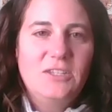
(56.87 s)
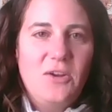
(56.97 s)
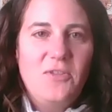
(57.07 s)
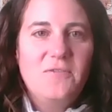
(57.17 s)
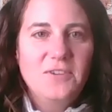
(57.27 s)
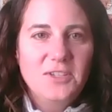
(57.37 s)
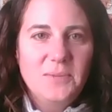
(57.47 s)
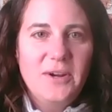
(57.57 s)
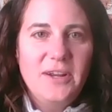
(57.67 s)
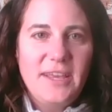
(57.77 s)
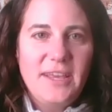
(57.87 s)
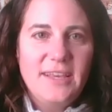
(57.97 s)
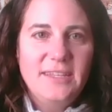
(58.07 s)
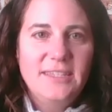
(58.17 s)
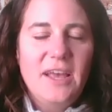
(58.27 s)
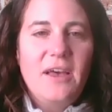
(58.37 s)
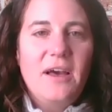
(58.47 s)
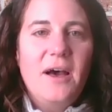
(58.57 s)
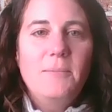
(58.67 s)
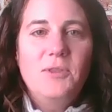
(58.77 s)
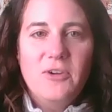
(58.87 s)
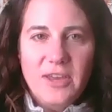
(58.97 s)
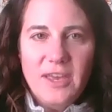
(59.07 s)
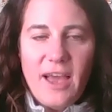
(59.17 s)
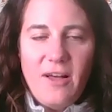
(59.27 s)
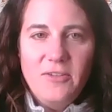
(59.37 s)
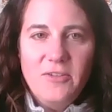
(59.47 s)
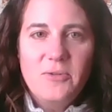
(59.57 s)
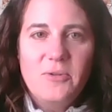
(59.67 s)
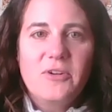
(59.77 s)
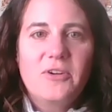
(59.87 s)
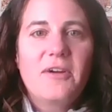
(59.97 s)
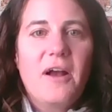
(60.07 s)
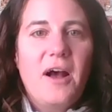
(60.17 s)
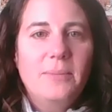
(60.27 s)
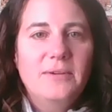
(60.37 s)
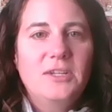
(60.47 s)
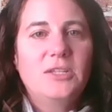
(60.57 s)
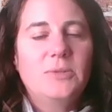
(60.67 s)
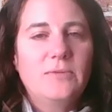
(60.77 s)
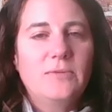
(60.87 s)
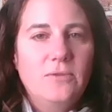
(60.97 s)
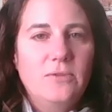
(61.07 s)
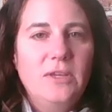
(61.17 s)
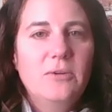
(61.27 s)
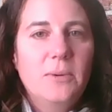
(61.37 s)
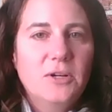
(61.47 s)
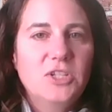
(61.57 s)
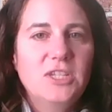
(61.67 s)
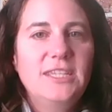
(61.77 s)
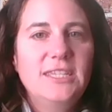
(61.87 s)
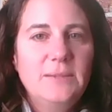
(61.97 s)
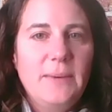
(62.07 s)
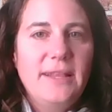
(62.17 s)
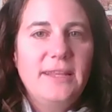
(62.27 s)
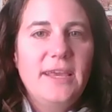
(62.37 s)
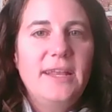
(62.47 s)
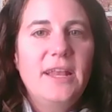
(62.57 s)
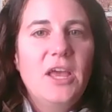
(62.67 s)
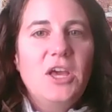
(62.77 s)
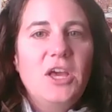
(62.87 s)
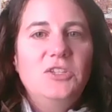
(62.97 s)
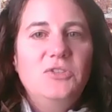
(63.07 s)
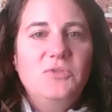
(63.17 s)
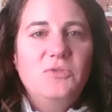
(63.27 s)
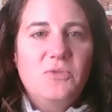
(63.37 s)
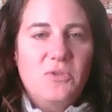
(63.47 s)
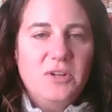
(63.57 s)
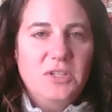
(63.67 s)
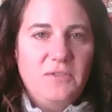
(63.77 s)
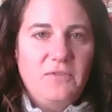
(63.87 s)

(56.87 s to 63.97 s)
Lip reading: So the first part is during a calendar quarter, operations were fully or partially suspended due to orders